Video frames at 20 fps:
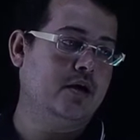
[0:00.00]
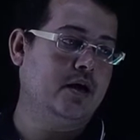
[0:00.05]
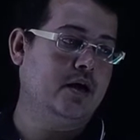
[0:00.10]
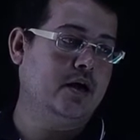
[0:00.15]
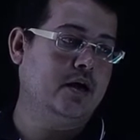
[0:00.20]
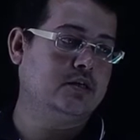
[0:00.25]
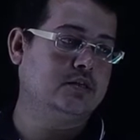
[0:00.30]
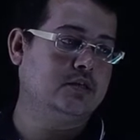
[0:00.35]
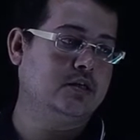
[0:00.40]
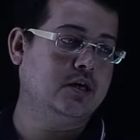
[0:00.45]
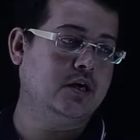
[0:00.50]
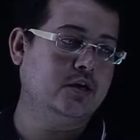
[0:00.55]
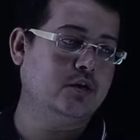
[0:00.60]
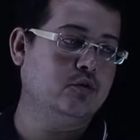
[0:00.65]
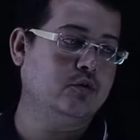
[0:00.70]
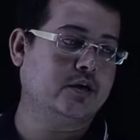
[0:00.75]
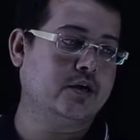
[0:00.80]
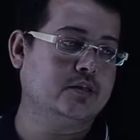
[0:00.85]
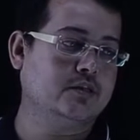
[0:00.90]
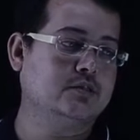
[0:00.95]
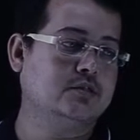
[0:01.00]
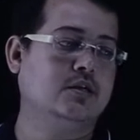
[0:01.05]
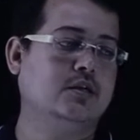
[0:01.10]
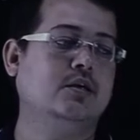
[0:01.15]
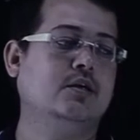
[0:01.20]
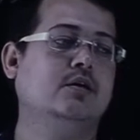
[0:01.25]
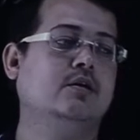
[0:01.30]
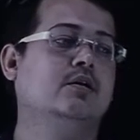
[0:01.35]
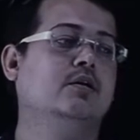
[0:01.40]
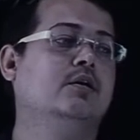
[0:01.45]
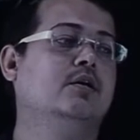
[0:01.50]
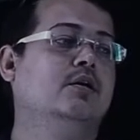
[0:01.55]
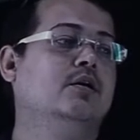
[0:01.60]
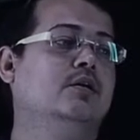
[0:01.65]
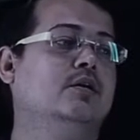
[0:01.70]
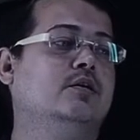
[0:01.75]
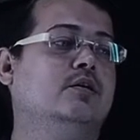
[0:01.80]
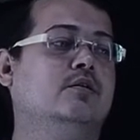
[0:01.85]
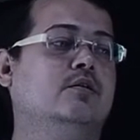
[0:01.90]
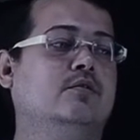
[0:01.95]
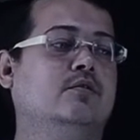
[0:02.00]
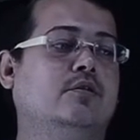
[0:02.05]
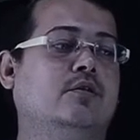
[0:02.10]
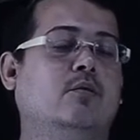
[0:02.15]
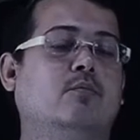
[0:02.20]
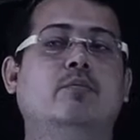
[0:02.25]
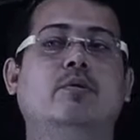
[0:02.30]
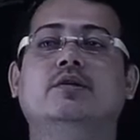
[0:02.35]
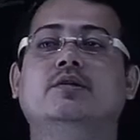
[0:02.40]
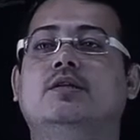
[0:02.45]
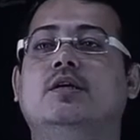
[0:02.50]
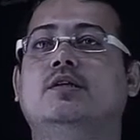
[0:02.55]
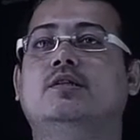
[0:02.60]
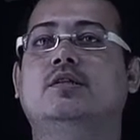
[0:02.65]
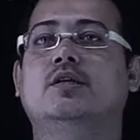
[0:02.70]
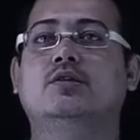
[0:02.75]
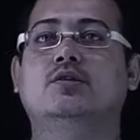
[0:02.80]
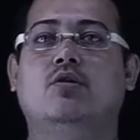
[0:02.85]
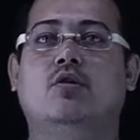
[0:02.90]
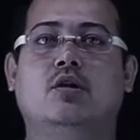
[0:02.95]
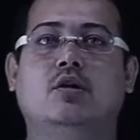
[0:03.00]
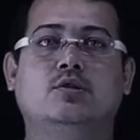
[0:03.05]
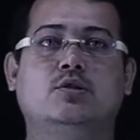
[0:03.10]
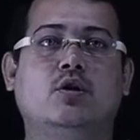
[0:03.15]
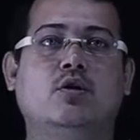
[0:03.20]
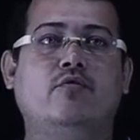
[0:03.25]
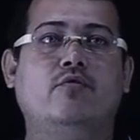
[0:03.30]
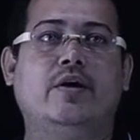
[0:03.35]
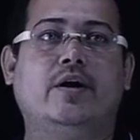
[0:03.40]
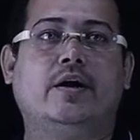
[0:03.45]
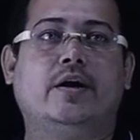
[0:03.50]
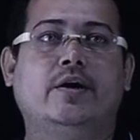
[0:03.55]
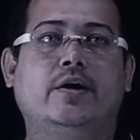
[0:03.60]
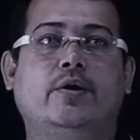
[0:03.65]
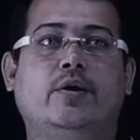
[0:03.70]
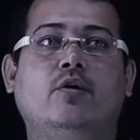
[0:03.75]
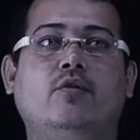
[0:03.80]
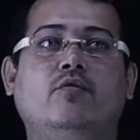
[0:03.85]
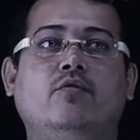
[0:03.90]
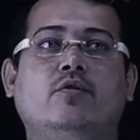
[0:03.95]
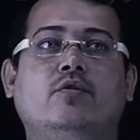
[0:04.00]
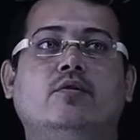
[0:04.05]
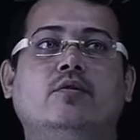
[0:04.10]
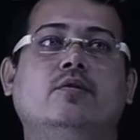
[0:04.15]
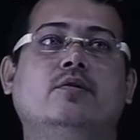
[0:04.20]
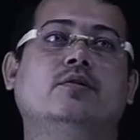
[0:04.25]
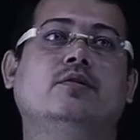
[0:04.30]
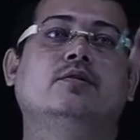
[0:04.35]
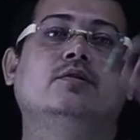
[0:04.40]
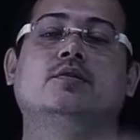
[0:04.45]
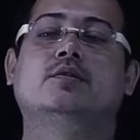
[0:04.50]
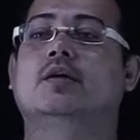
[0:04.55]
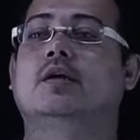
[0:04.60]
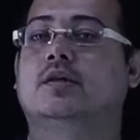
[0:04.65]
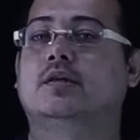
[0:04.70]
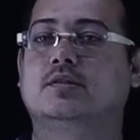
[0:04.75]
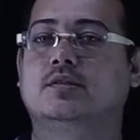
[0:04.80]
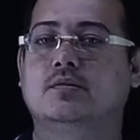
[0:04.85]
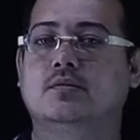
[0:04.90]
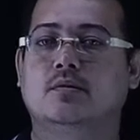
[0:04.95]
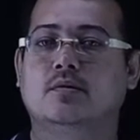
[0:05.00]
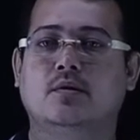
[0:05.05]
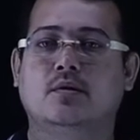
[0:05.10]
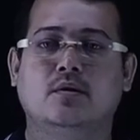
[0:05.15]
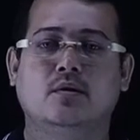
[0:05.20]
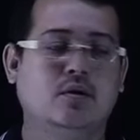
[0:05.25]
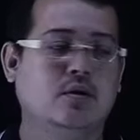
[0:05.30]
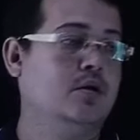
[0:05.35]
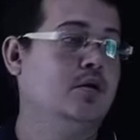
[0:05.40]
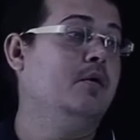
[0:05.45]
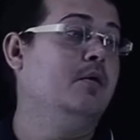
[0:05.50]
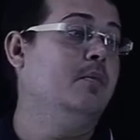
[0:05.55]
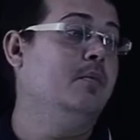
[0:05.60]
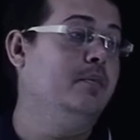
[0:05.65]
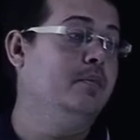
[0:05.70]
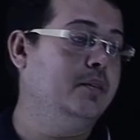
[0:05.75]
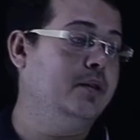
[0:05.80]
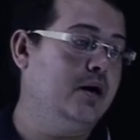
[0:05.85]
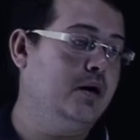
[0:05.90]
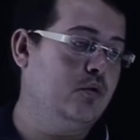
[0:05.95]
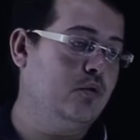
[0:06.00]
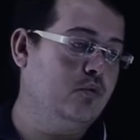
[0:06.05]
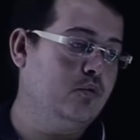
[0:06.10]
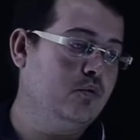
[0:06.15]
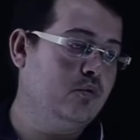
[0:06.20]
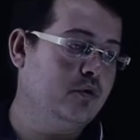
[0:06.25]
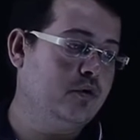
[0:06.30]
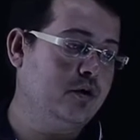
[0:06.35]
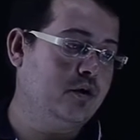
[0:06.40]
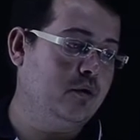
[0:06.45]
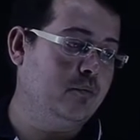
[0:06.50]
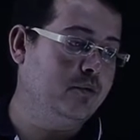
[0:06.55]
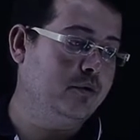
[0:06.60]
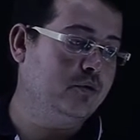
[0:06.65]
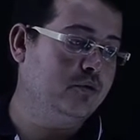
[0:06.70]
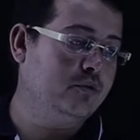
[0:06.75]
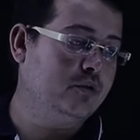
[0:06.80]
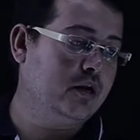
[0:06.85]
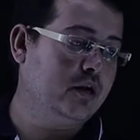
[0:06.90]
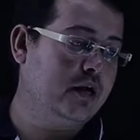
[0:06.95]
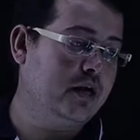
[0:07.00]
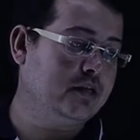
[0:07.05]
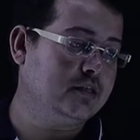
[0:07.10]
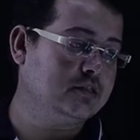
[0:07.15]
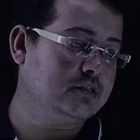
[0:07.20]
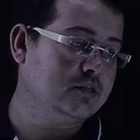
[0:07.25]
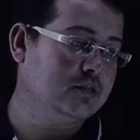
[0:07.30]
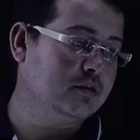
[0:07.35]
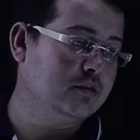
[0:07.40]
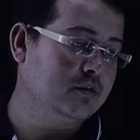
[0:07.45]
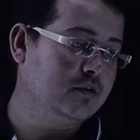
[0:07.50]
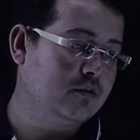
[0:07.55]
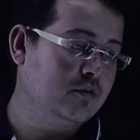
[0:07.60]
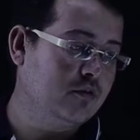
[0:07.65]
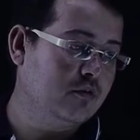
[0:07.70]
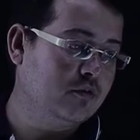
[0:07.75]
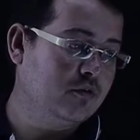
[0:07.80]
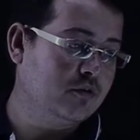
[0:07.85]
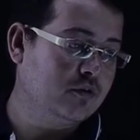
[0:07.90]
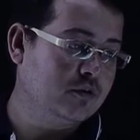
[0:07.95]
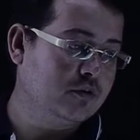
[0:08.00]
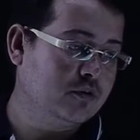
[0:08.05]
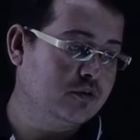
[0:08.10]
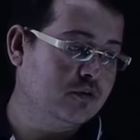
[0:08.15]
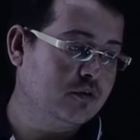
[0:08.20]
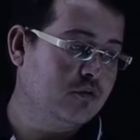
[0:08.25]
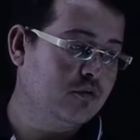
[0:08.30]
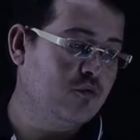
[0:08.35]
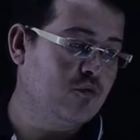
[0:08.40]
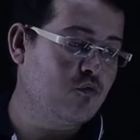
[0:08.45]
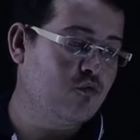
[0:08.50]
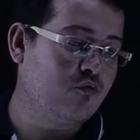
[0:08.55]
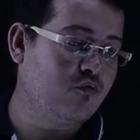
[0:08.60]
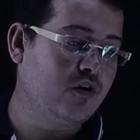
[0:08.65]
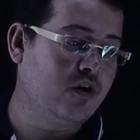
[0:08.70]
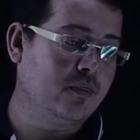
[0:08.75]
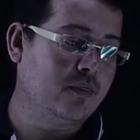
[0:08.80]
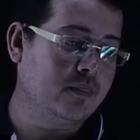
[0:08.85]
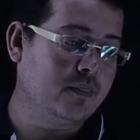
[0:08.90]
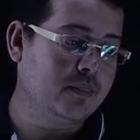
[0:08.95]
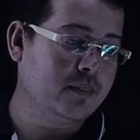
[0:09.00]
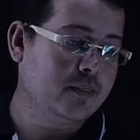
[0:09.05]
As here you can see, number 6 is also a factor of 6. Now coming to the last, 1.